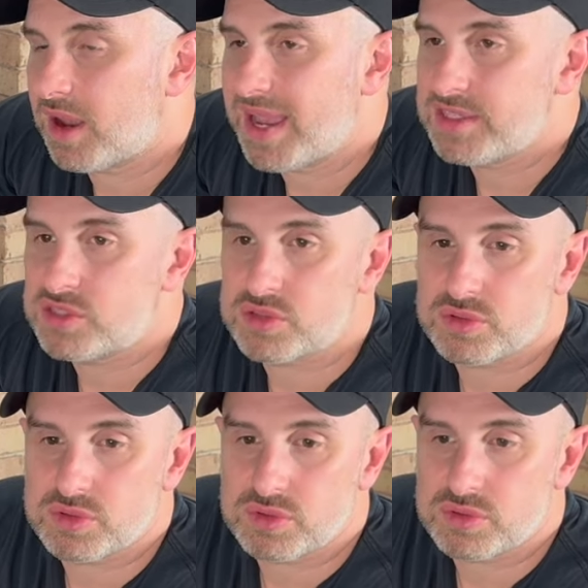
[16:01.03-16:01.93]
had
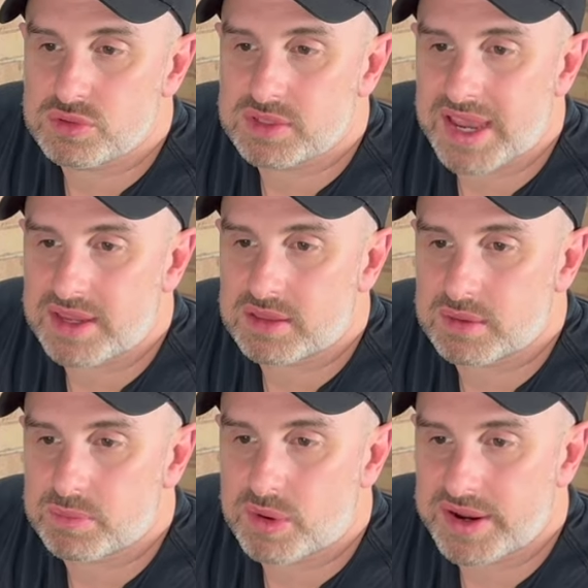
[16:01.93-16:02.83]
to take the
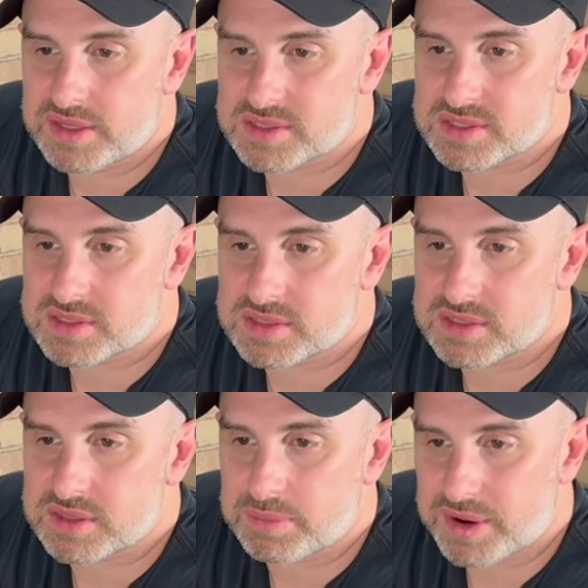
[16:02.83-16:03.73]
brake
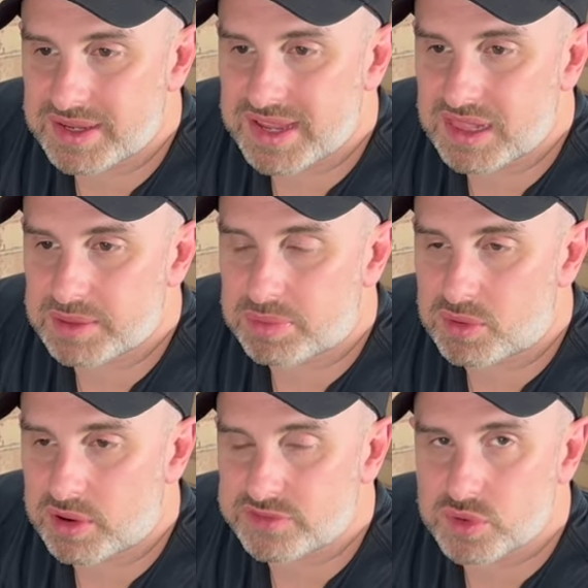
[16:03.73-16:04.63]

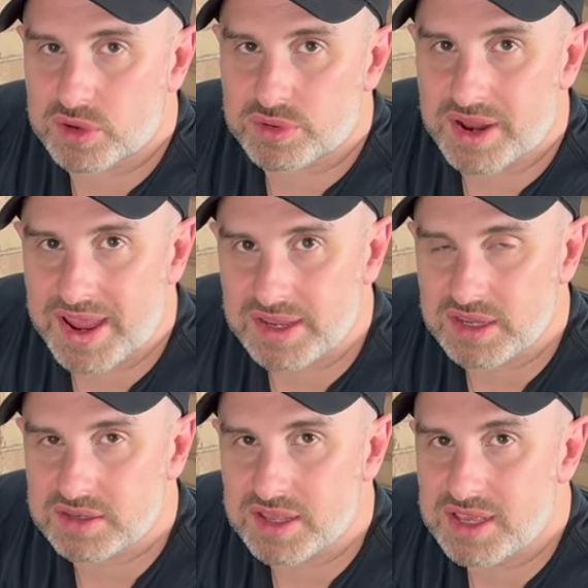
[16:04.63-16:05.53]
caliper off so I could hang
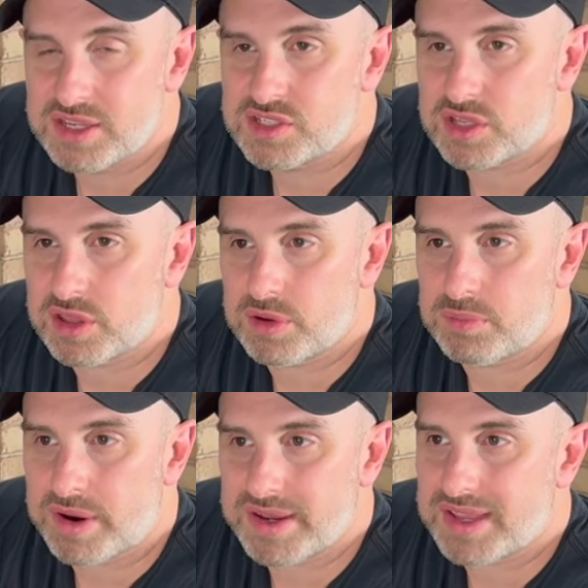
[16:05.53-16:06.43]
it. So the
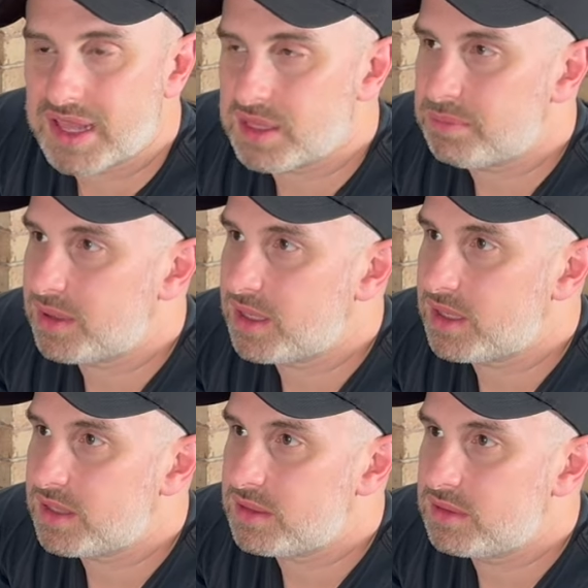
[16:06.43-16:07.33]
brake
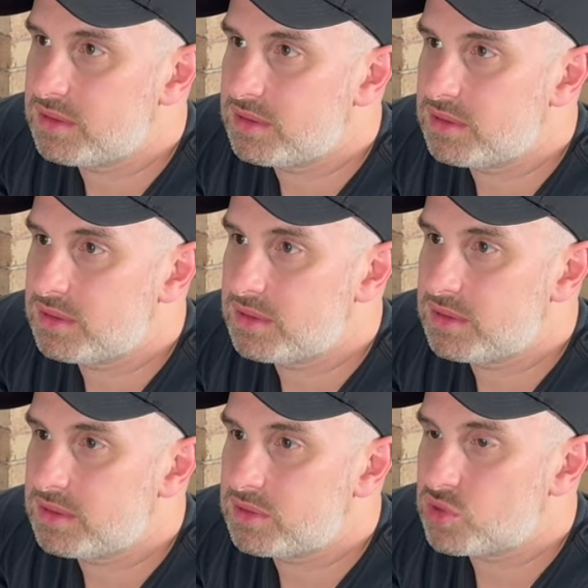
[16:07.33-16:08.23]
caliper
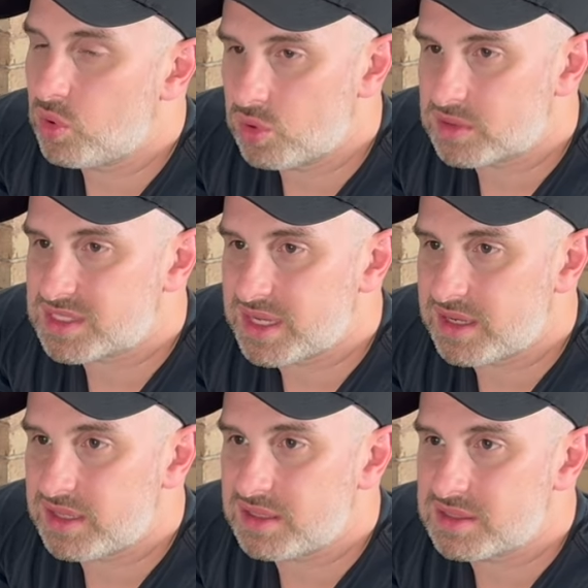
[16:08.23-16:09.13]
torque
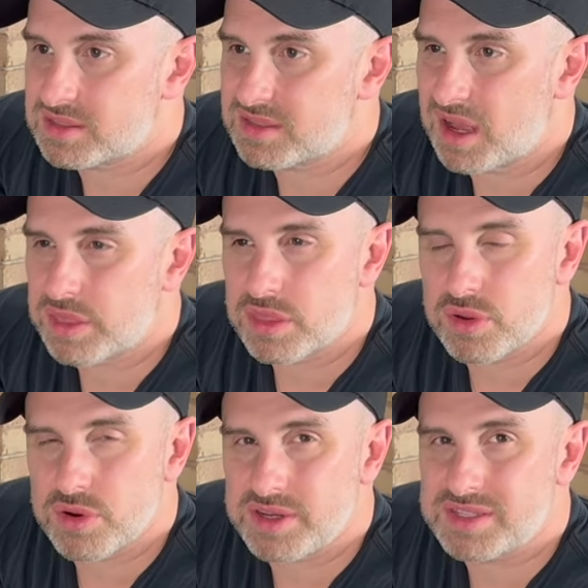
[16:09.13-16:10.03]
settings are
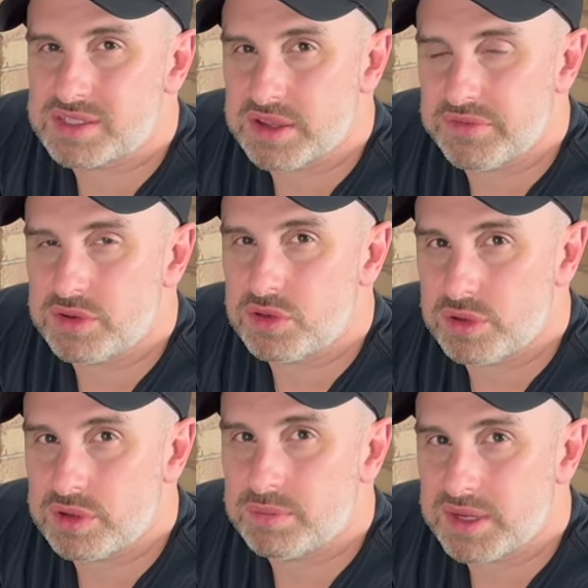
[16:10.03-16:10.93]
37
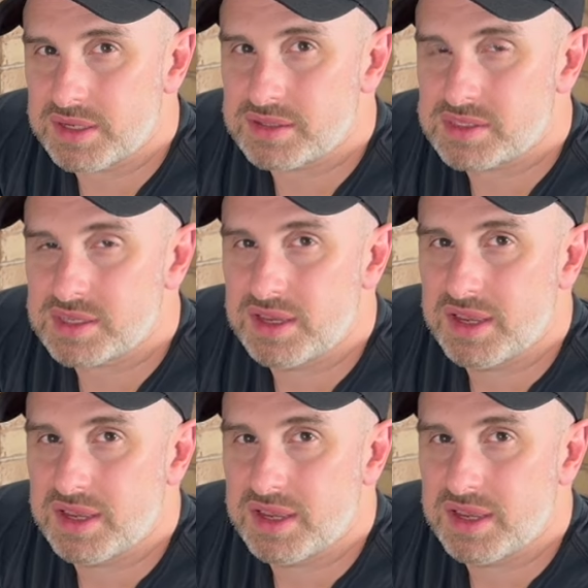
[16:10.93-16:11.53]
Newton meters.